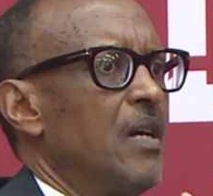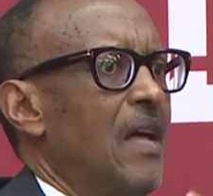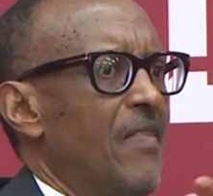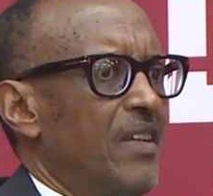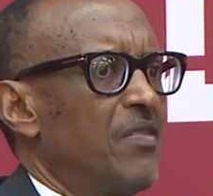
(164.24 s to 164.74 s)

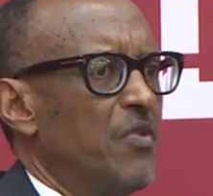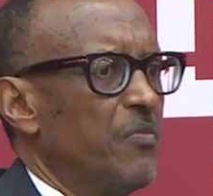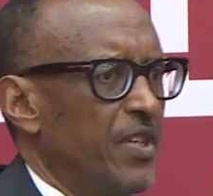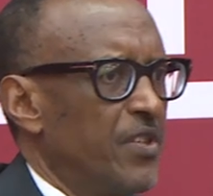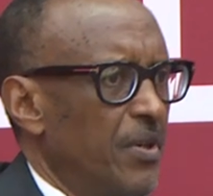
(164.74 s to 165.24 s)
at that
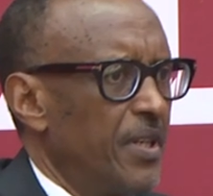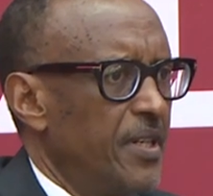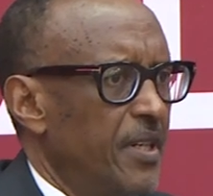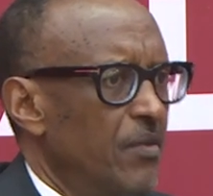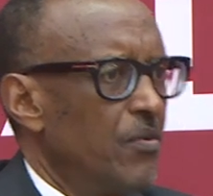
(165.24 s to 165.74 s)
moment you are
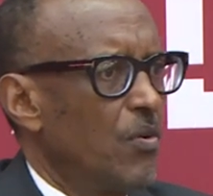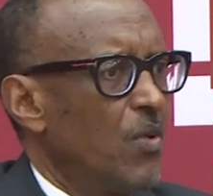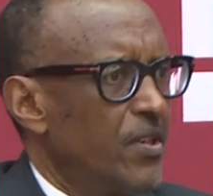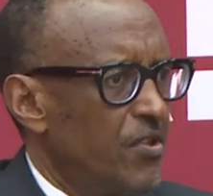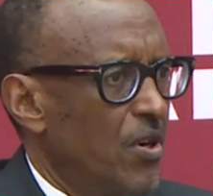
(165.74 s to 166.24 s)
dealing with
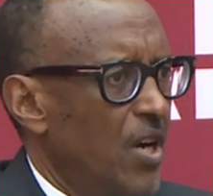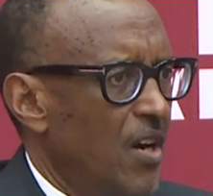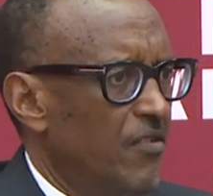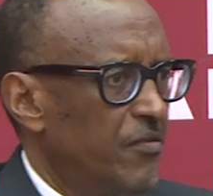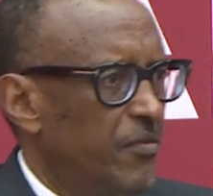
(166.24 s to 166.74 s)
what you
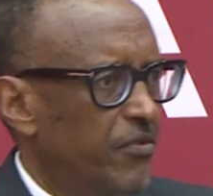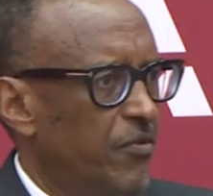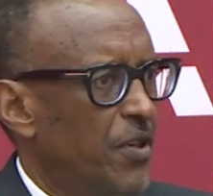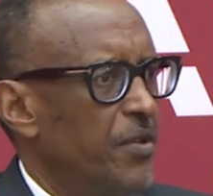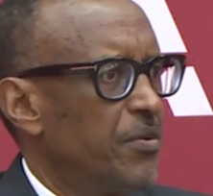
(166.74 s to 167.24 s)
have
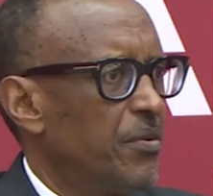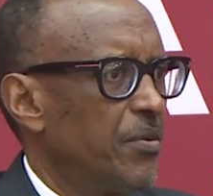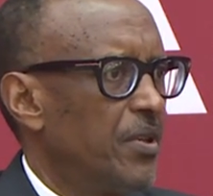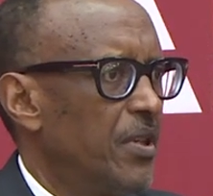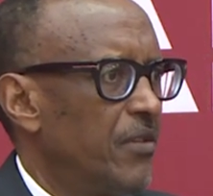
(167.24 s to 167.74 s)
before
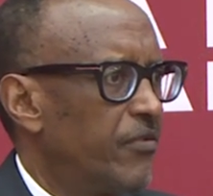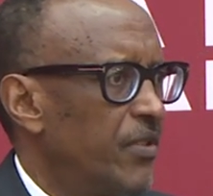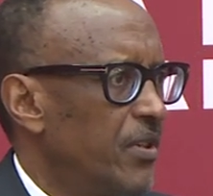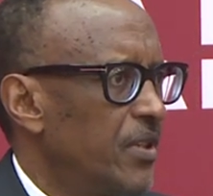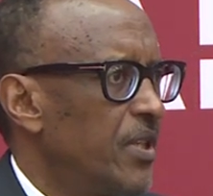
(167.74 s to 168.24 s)
you in the
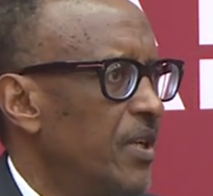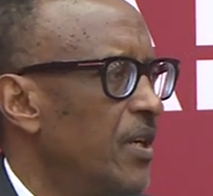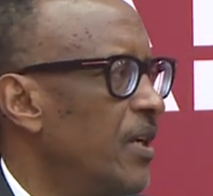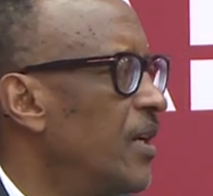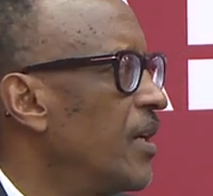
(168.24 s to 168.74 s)
field,
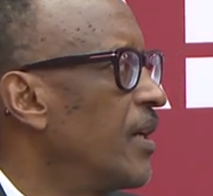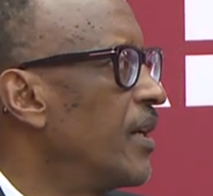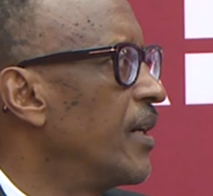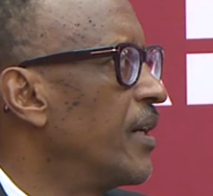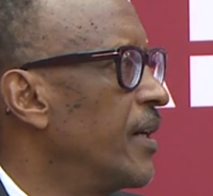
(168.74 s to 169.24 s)

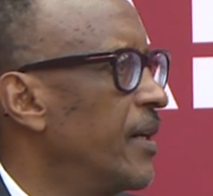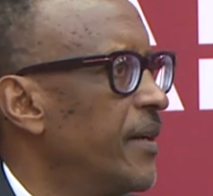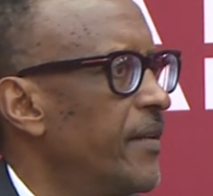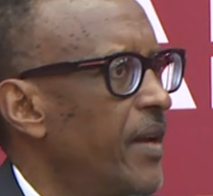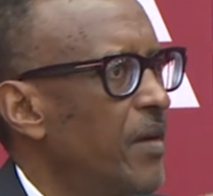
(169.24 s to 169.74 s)

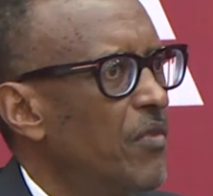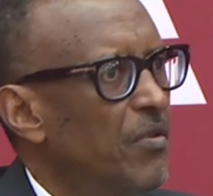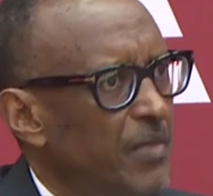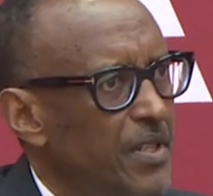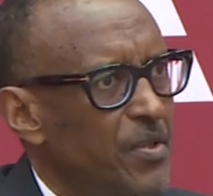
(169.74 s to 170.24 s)
and there are
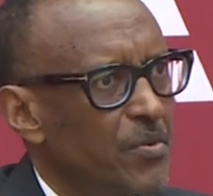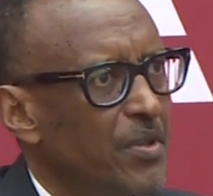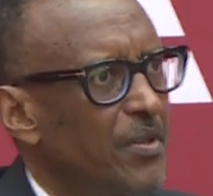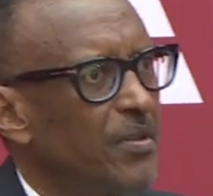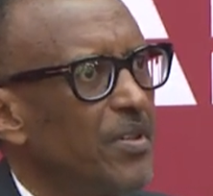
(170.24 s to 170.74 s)
moments
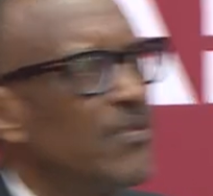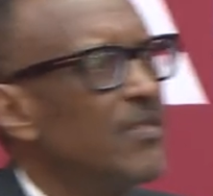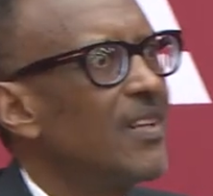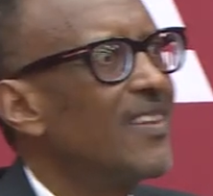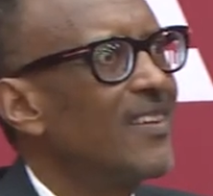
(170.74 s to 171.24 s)
when you're not
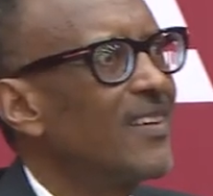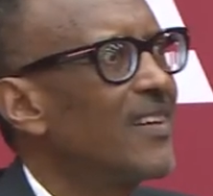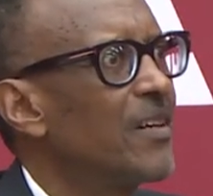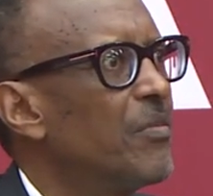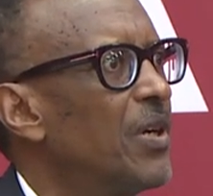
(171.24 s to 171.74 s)
even
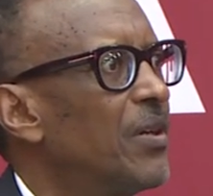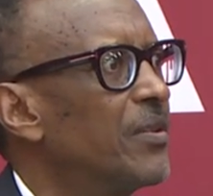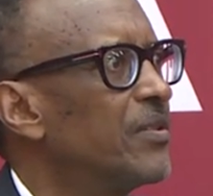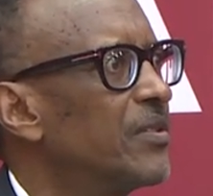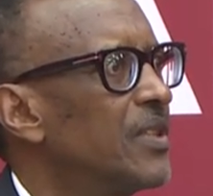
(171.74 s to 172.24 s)
thinking
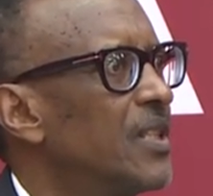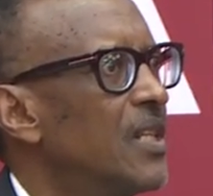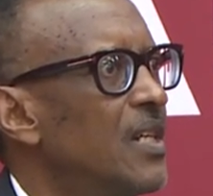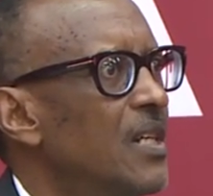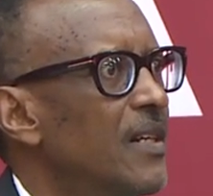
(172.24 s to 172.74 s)
about
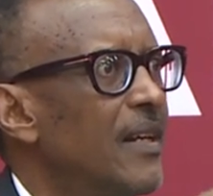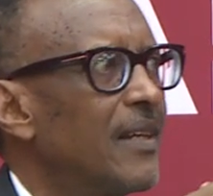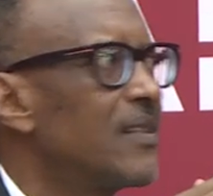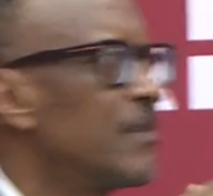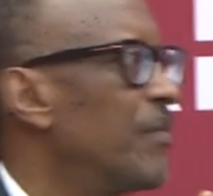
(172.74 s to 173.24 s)

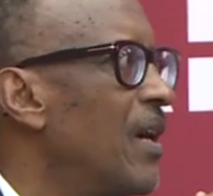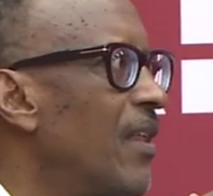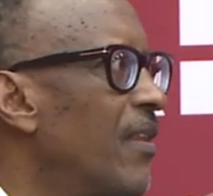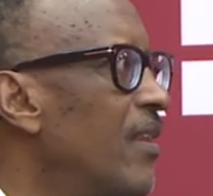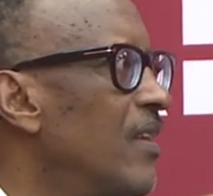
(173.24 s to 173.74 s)
next
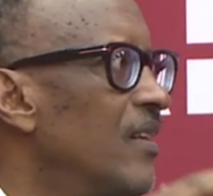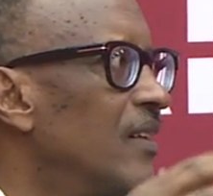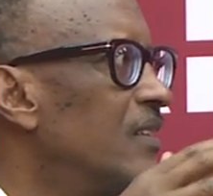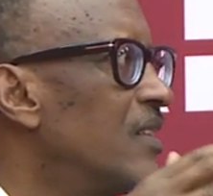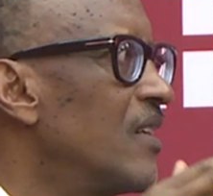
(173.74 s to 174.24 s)
month,
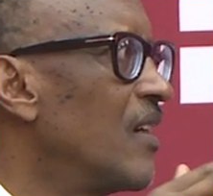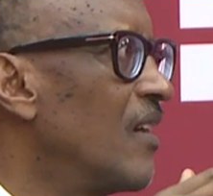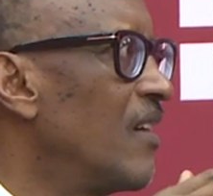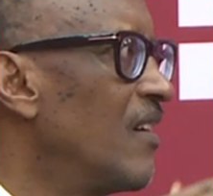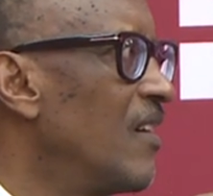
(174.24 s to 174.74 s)
next
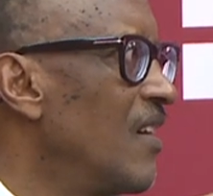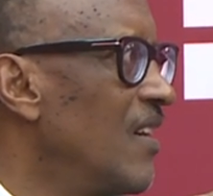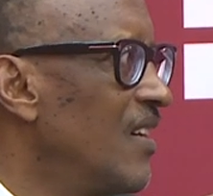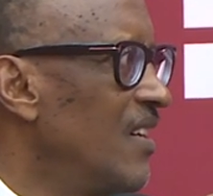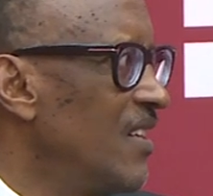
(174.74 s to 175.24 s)
year.
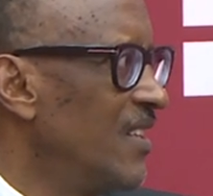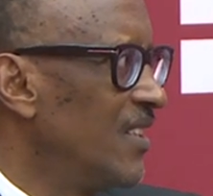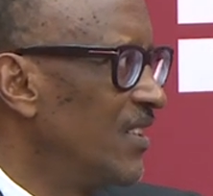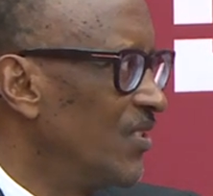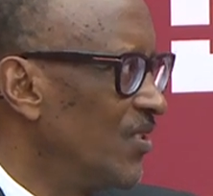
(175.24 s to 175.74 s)

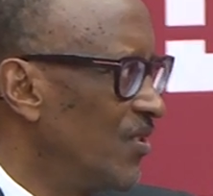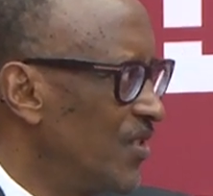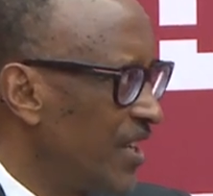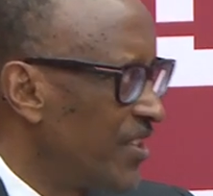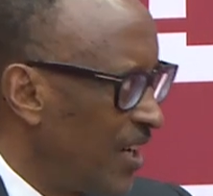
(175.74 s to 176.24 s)
You
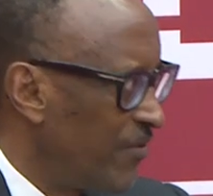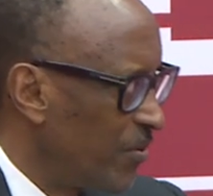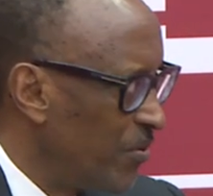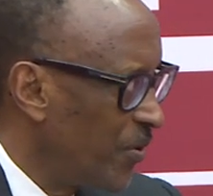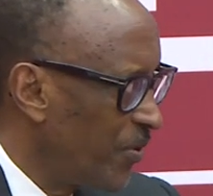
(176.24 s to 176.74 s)
just have
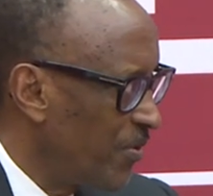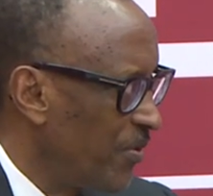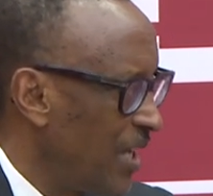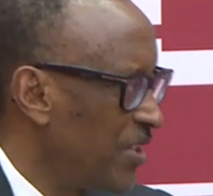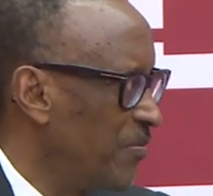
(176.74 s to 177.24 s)
to go through
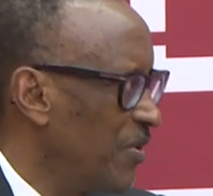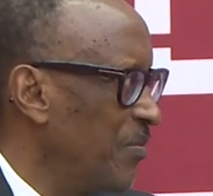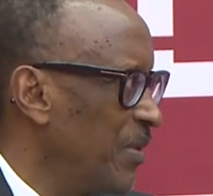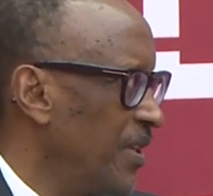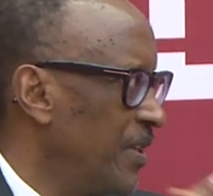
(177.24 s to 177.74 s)
that
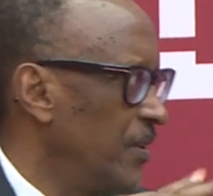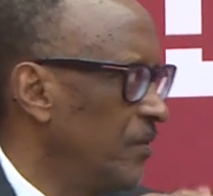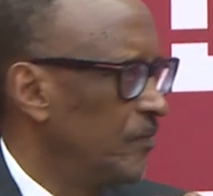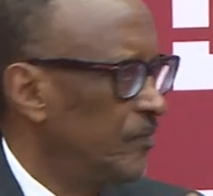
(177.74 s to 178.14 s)
moment.